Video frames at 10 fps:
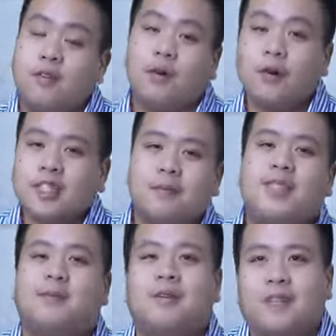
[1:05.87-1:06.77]
Of course I
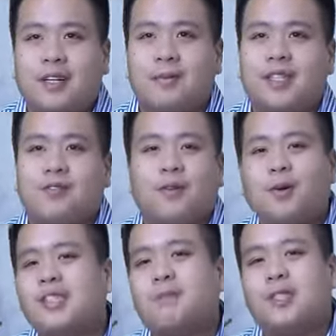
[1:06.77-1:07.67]
miss my family, of
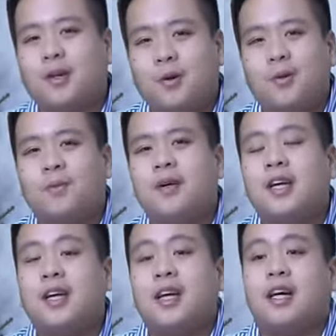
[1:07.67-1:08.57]
course I miss home,
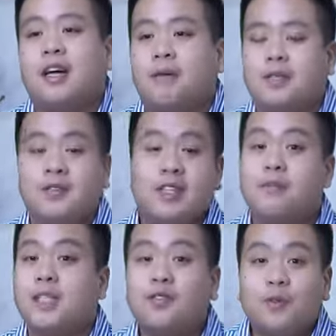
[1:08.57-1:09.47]
I miss
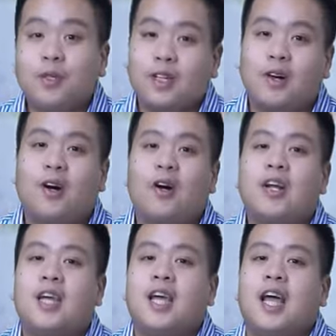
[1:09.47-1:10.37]
Vietnamese food a
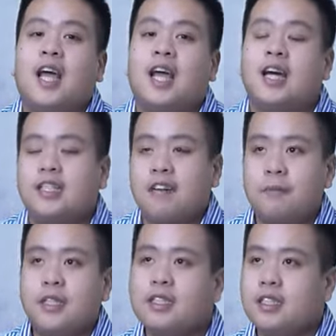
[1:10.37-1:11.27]
lot, and I've
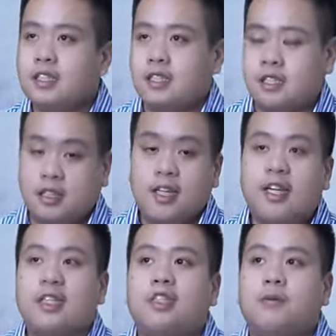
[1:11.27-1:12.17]
been
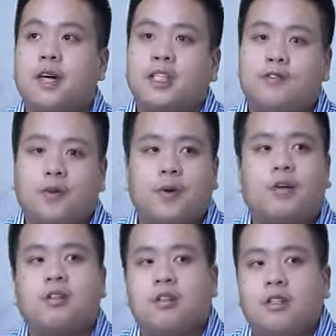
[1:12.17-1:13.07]
studying in the US
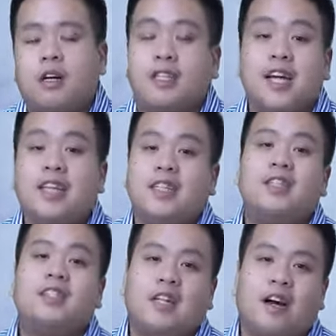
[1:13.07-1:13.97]
for 10
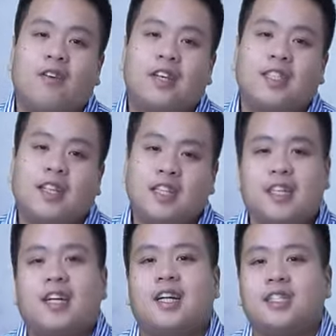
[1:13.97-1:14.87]
years now, and
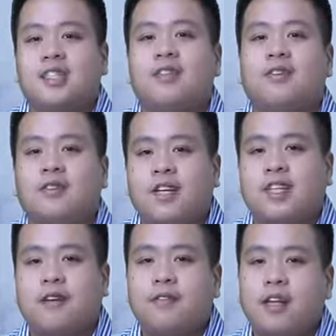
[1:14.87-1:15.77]
yet I still
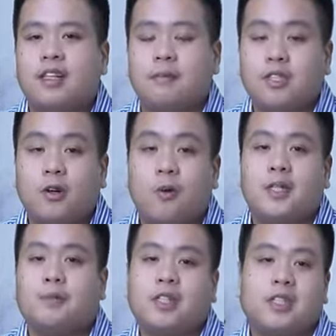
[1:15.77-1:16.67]
like definitely miss home,
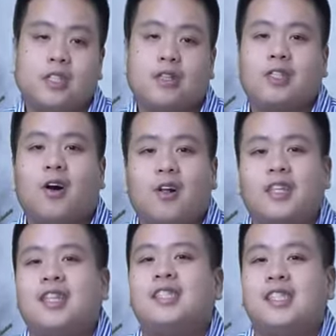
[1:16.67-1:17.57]
especially during the
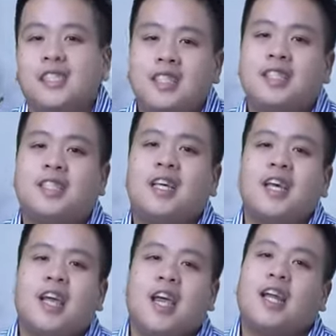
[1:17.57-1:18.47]
holiday seasons,
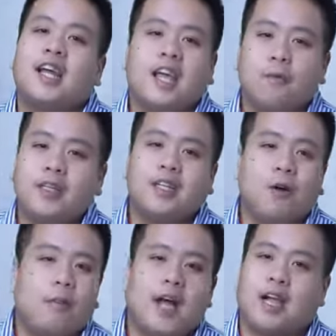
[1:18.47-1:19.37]
and I can't wait to
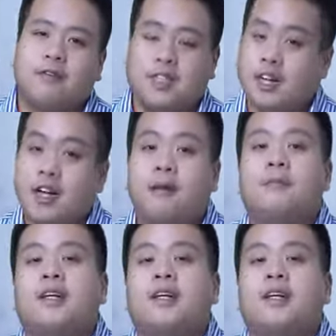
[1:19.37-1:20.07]
go back every time.